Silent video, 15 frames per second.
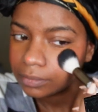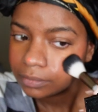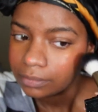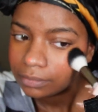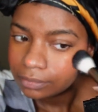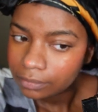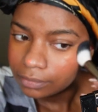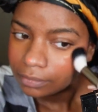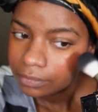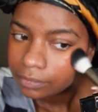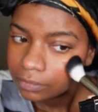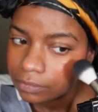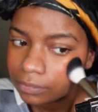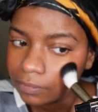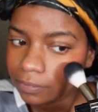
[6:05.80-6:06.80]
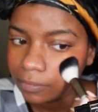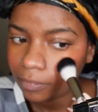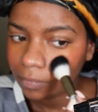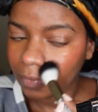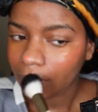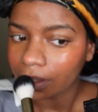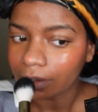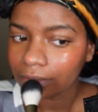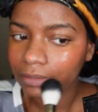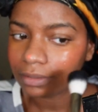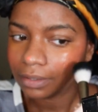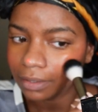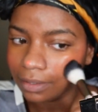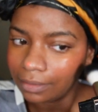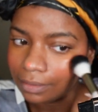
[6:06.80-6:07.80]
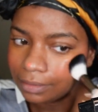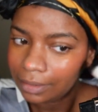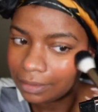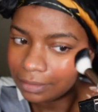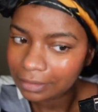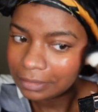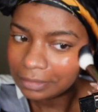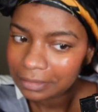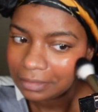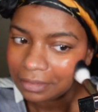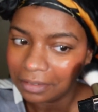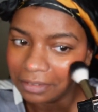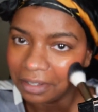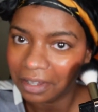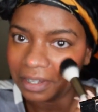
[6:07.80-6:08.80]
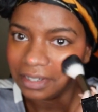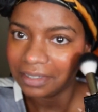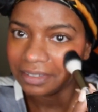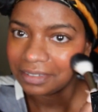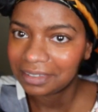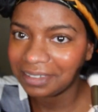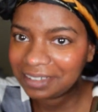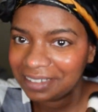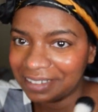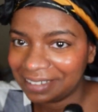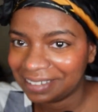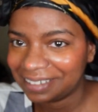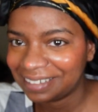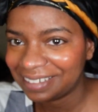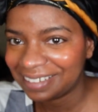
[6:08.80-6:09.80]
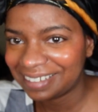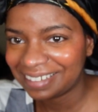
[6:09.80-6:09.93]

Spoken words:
a bad thing when you buy something and it does